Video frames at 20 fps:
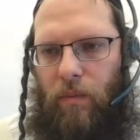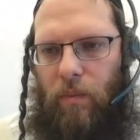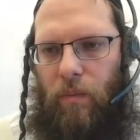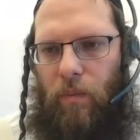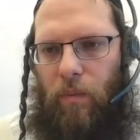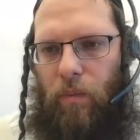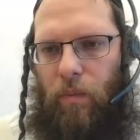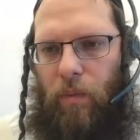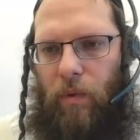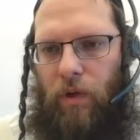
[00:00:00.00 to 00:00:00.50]

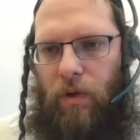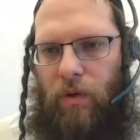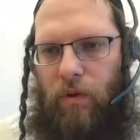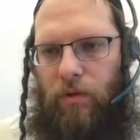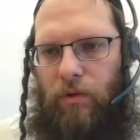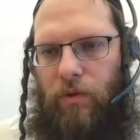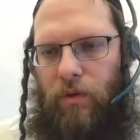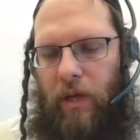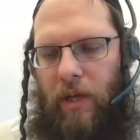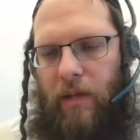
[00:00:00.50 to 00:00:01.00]
going
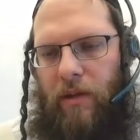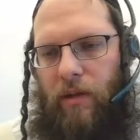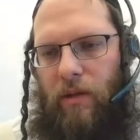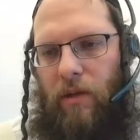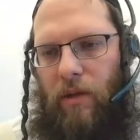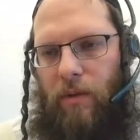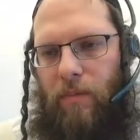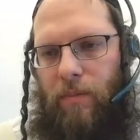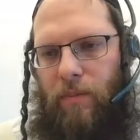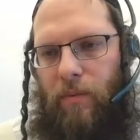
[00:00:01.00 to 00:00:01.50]
to end
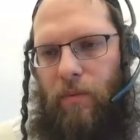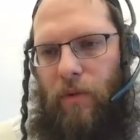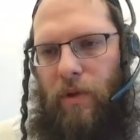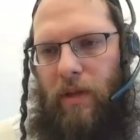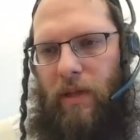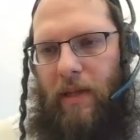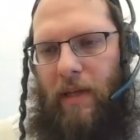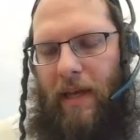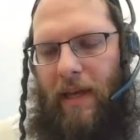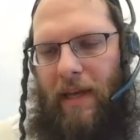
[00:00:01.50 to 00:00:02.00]
up with
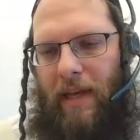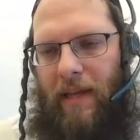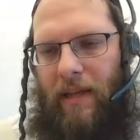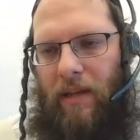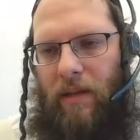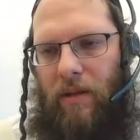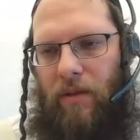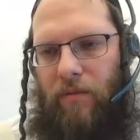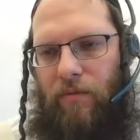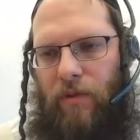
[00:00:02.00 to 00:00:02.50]
the
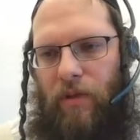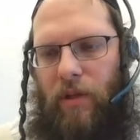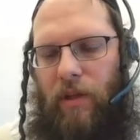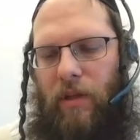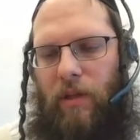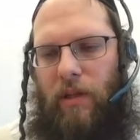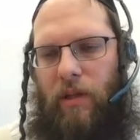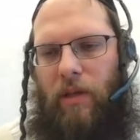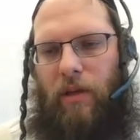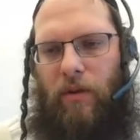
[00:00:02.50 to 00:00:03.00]
end of the
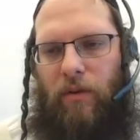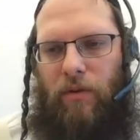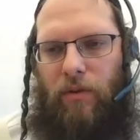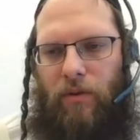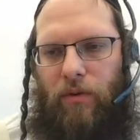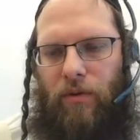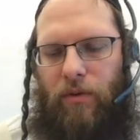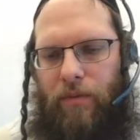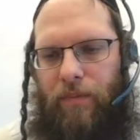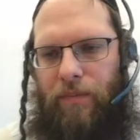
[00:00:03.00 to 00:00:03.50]

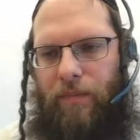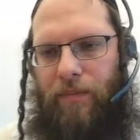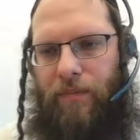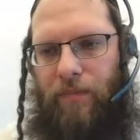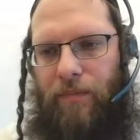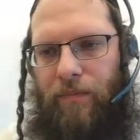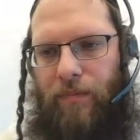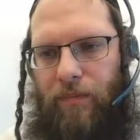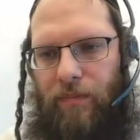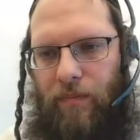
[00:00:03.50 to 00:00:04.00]
year
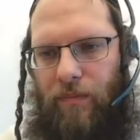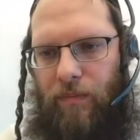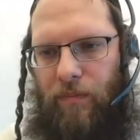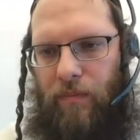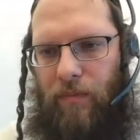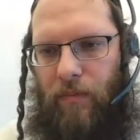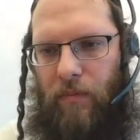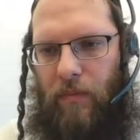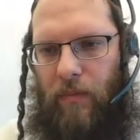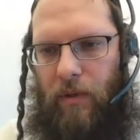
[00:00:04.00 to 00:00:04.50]

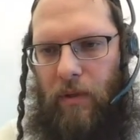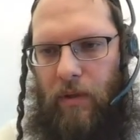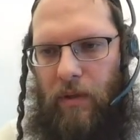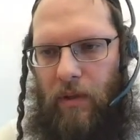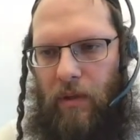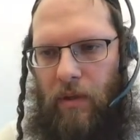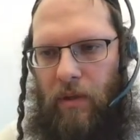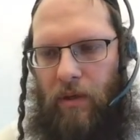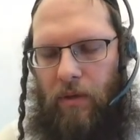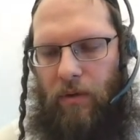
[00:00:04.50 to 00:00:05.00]

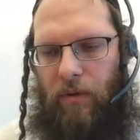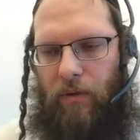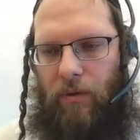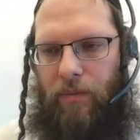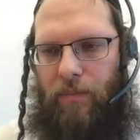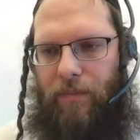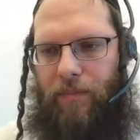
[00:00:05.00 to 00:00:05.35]
here